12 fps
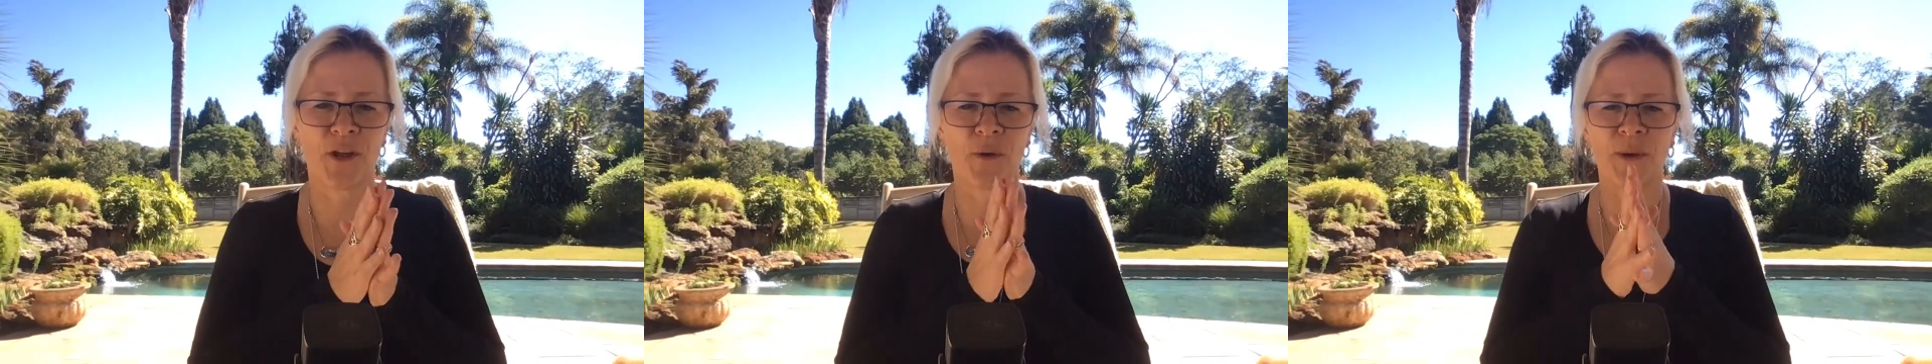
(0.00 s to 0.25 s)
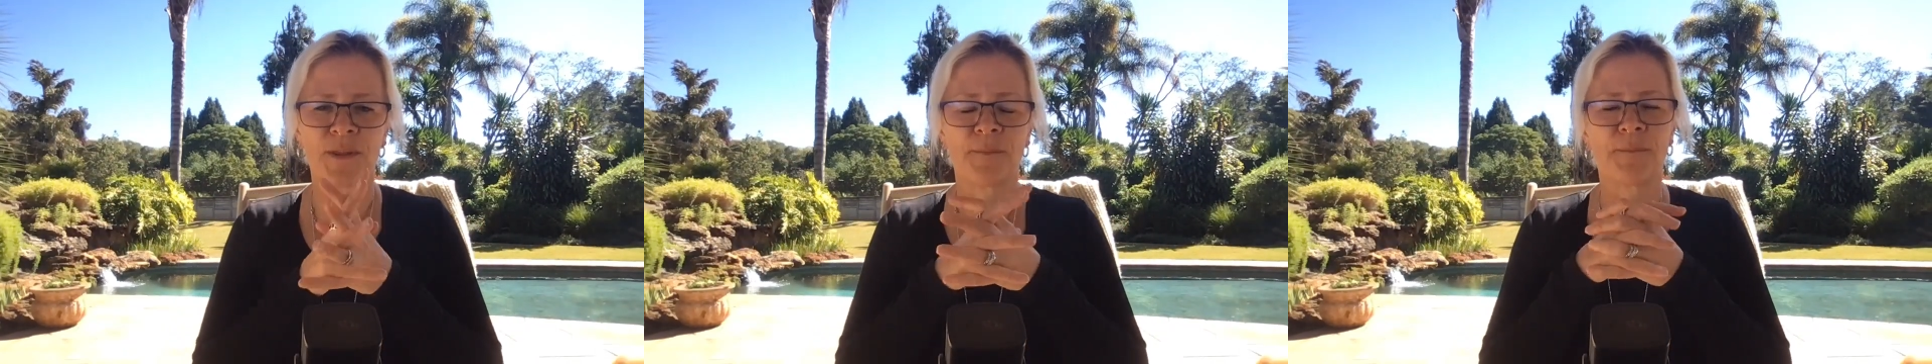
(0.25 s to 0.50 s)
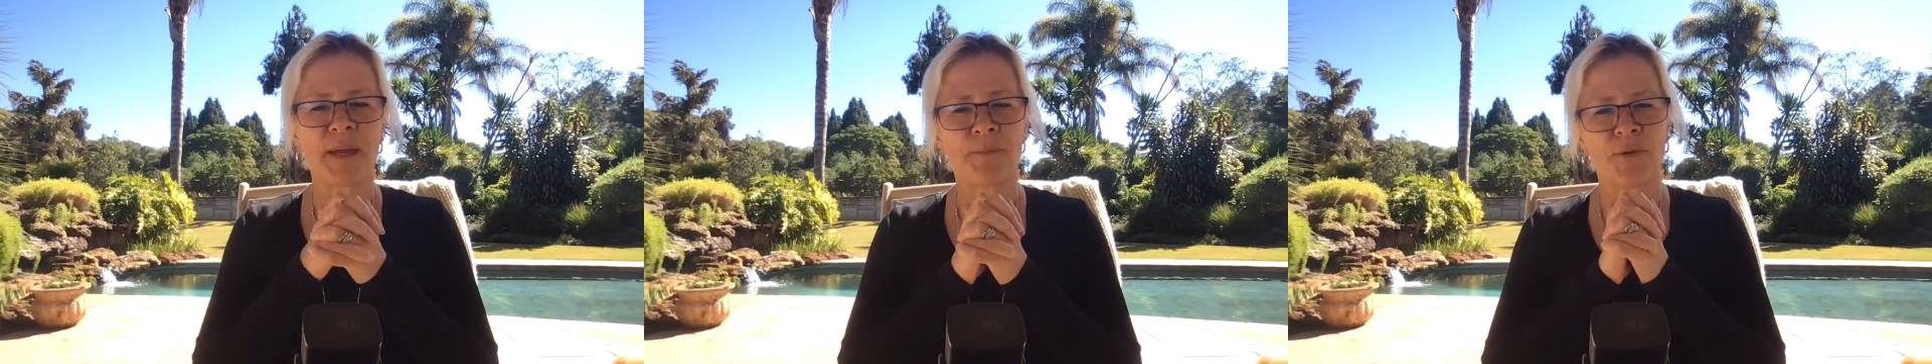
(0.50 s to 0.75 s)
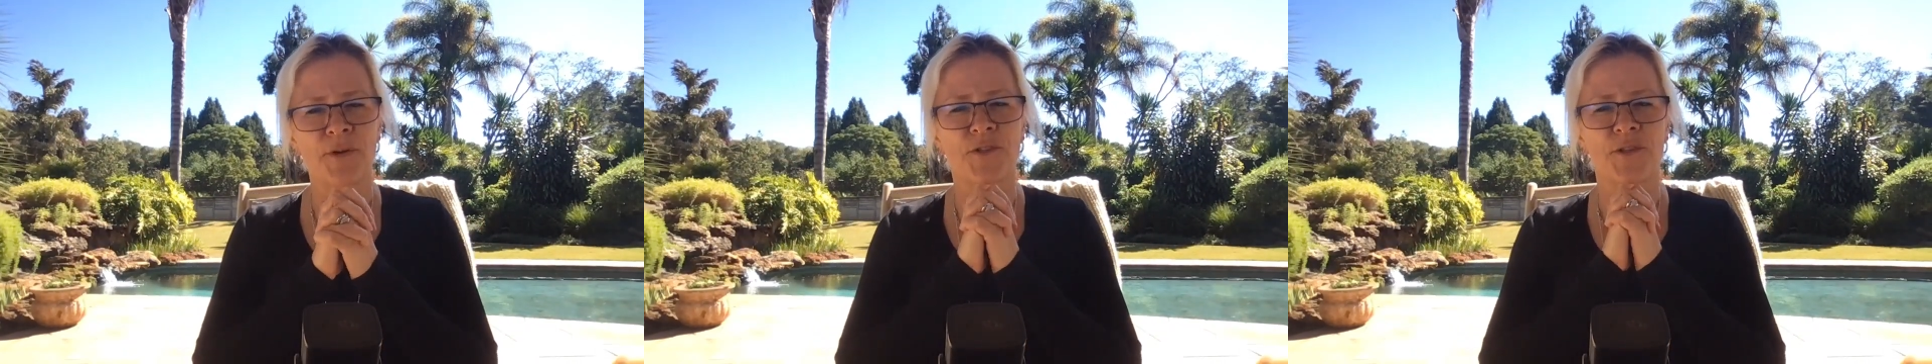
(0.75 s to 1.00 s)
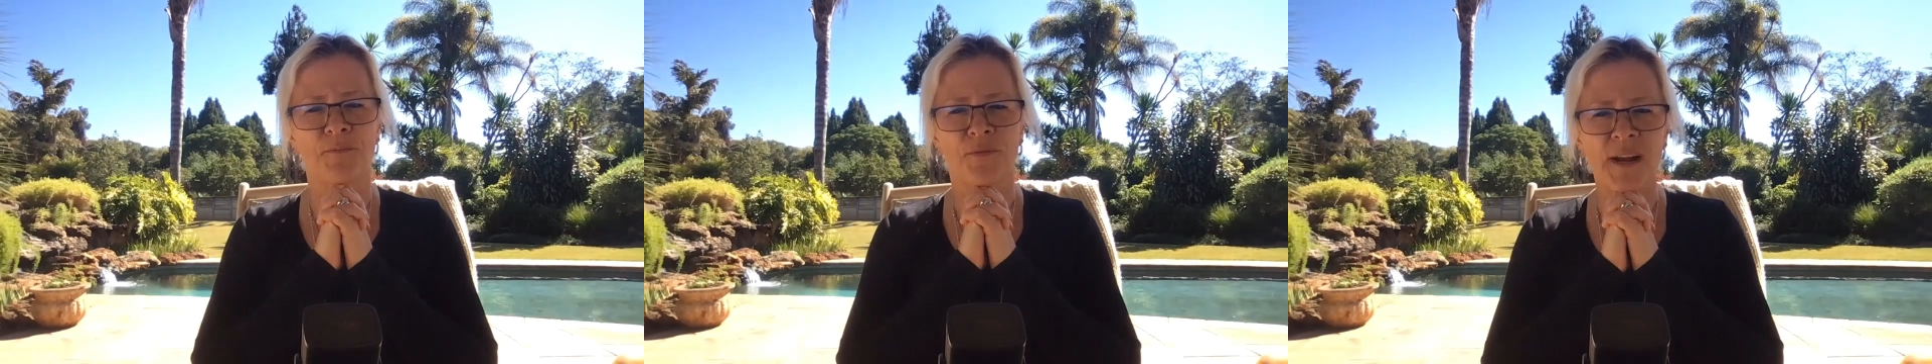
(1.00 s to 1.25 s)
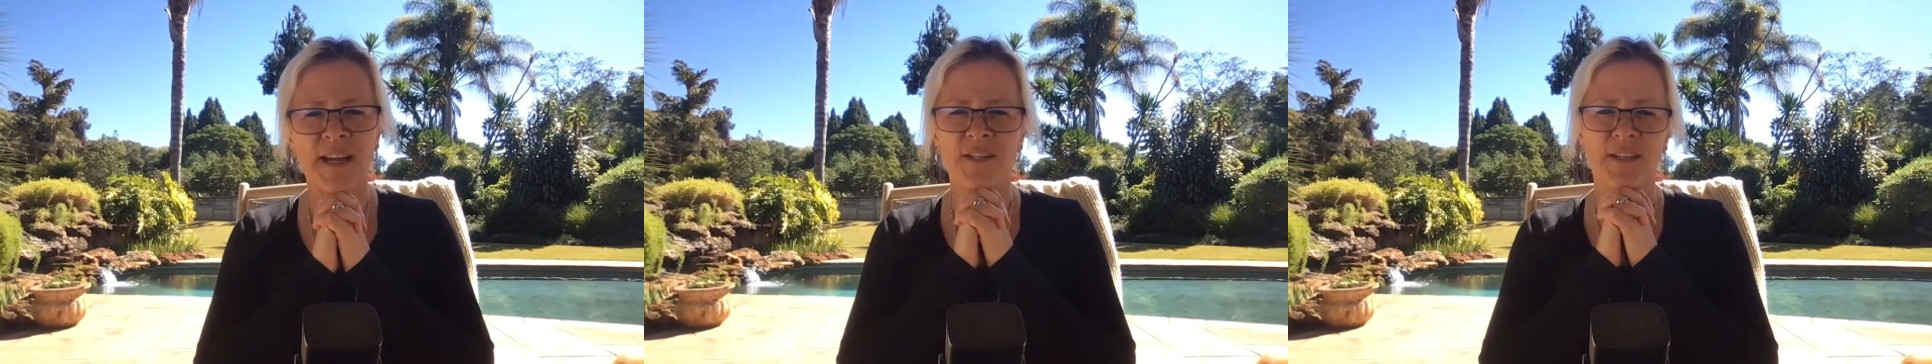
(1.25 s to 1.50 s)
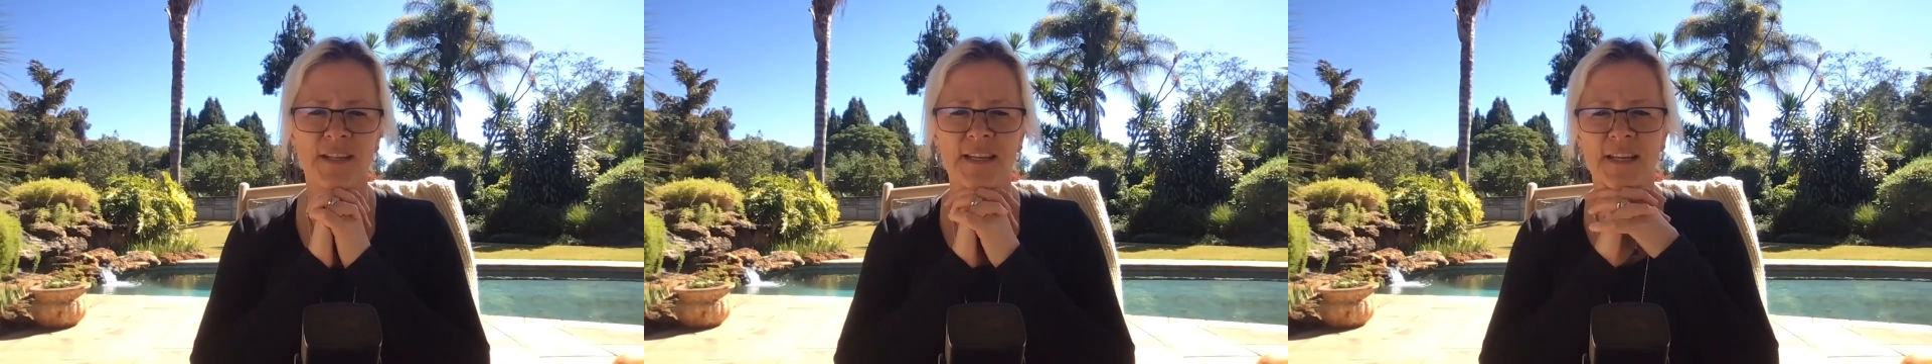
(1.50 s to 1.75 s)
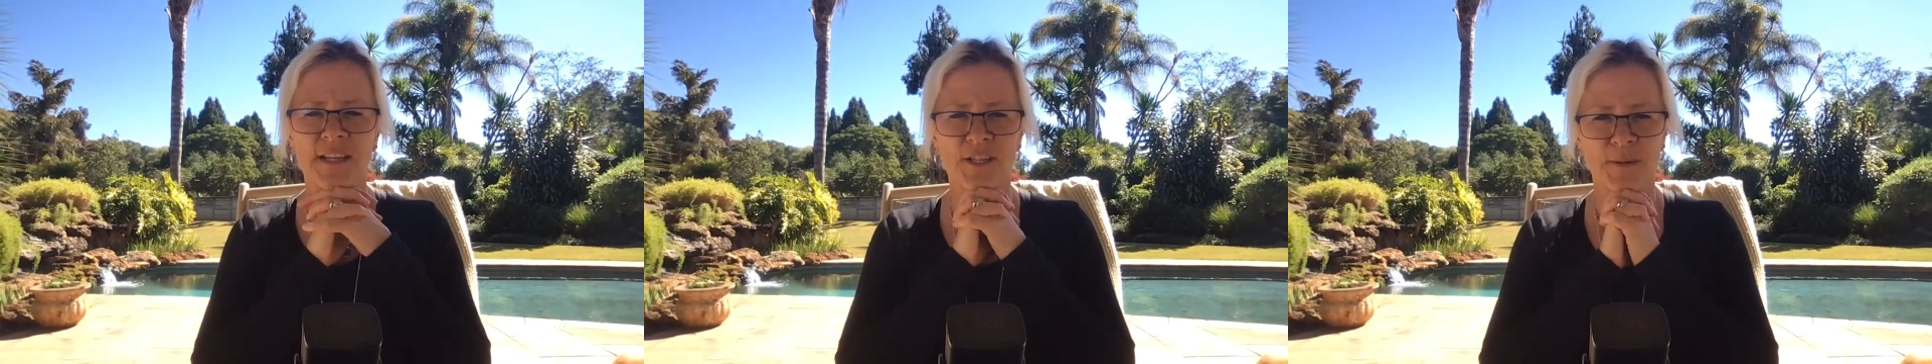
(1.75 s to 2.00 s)
when the people used to pray to
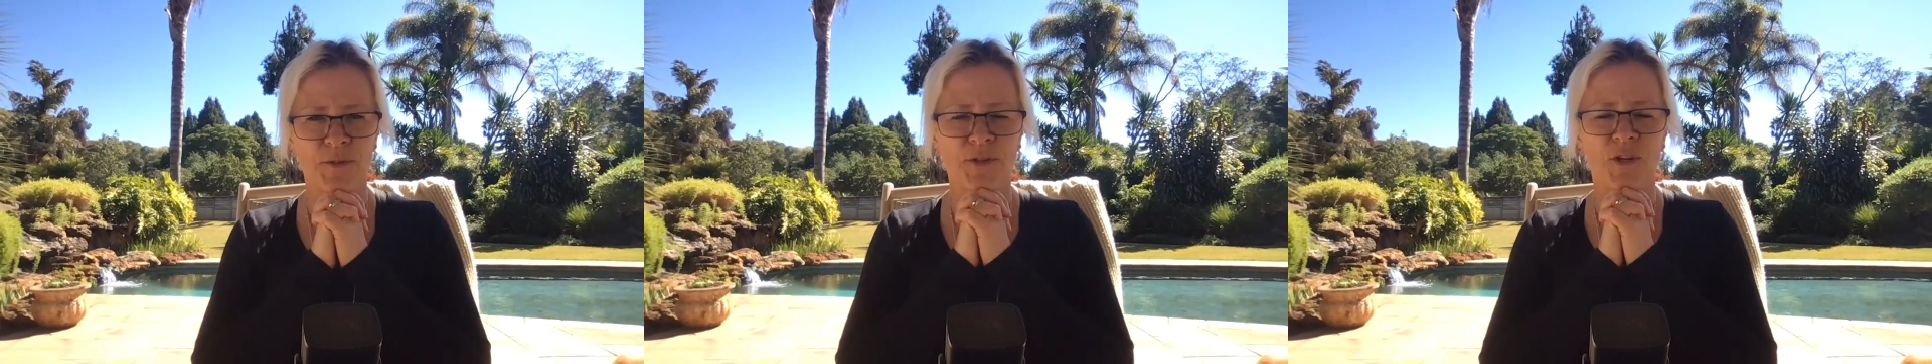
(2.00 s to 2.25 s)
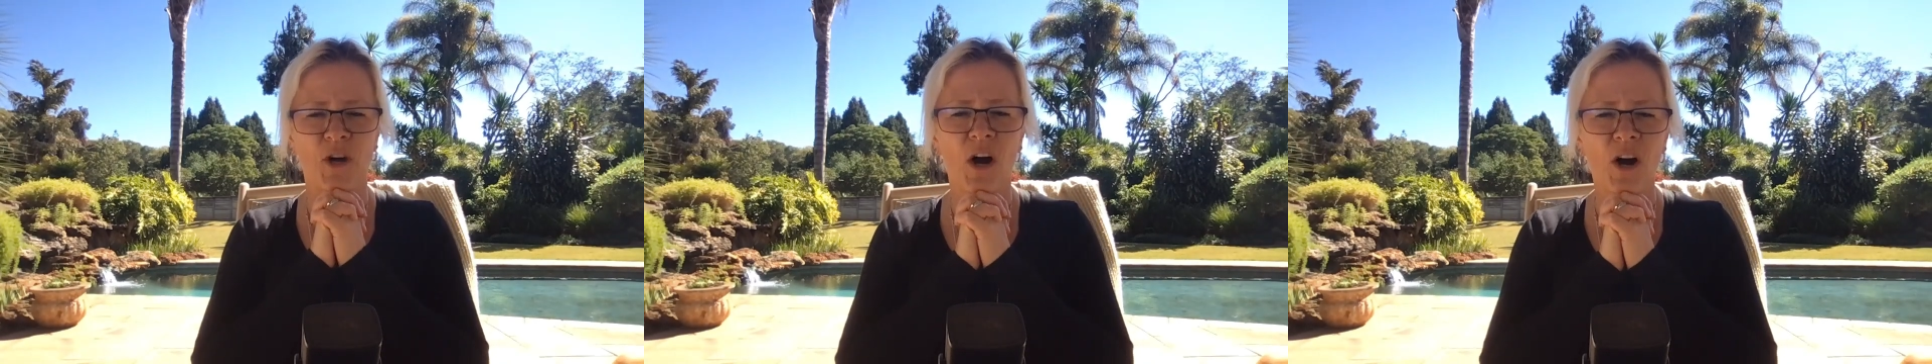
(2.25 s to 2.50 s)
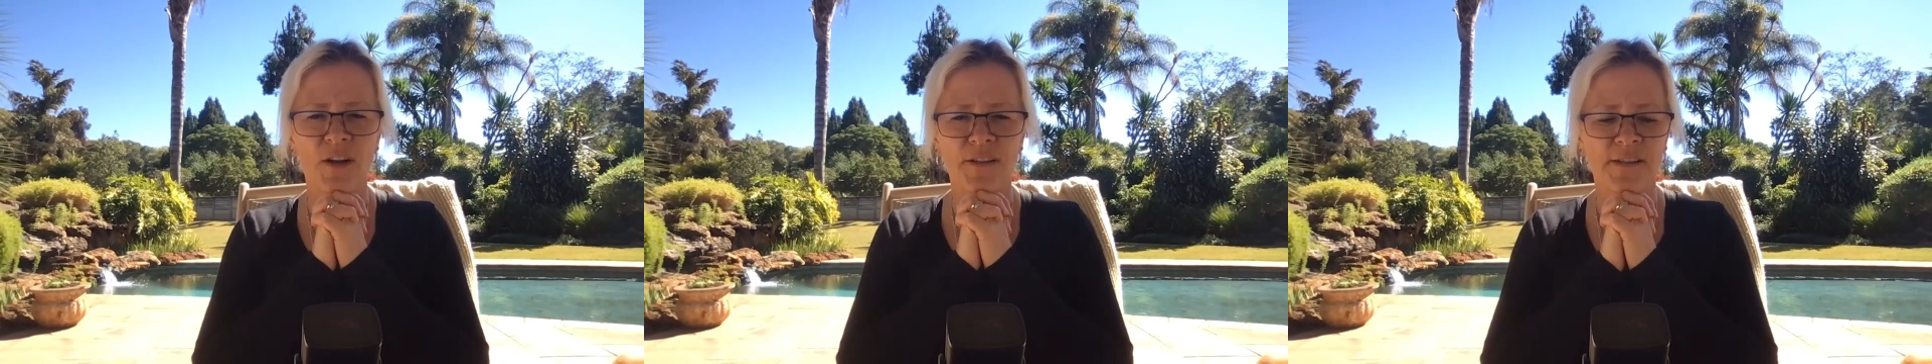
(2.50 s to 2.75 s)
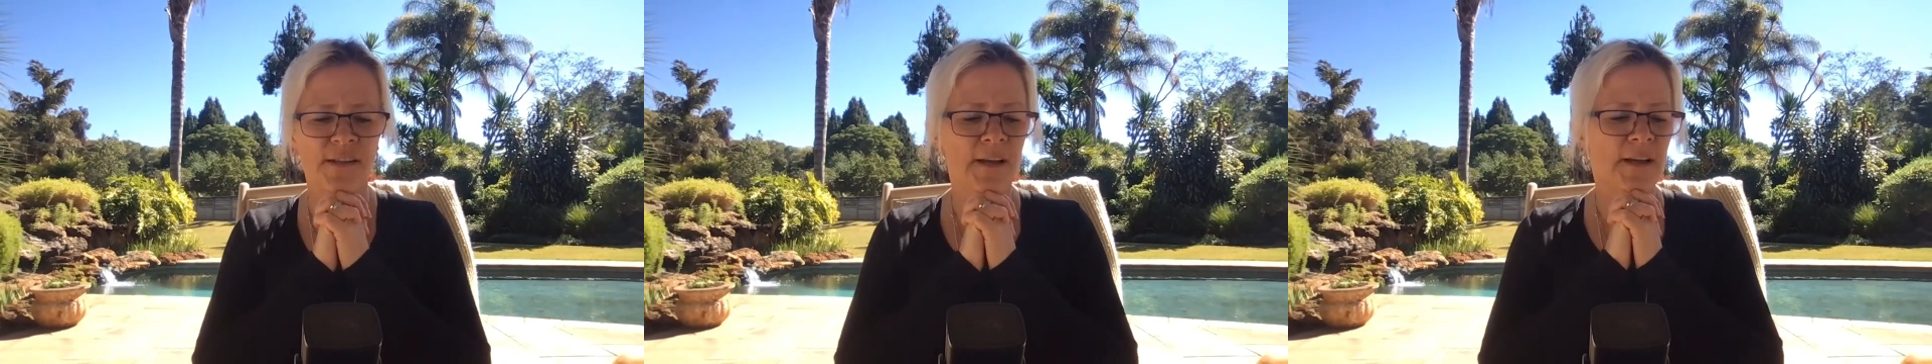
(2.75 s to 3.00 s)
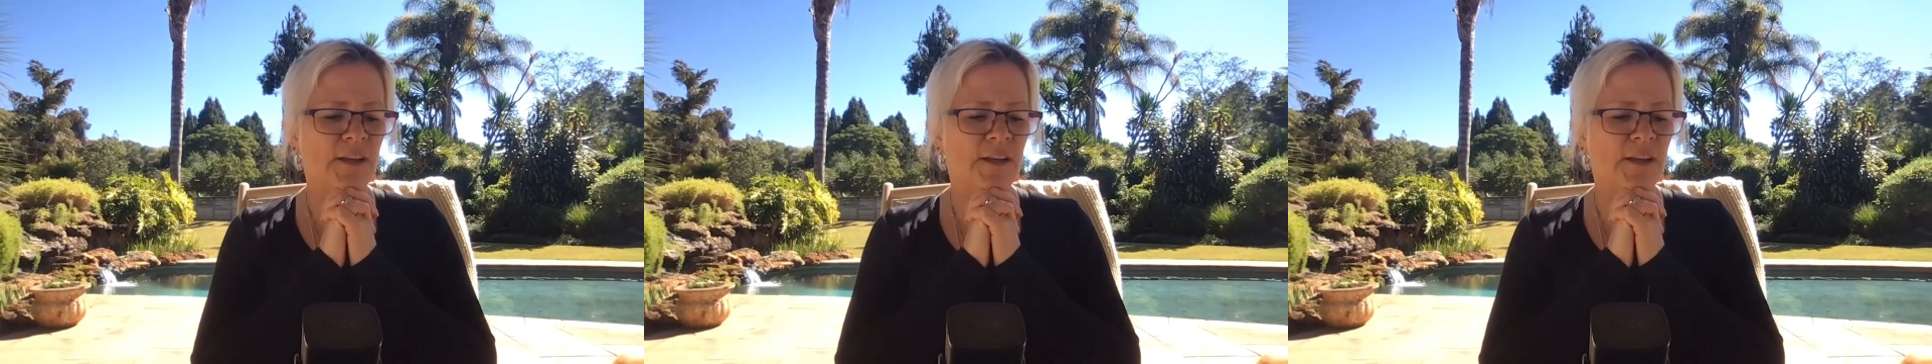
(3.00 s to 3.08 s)
the Egyptian gods,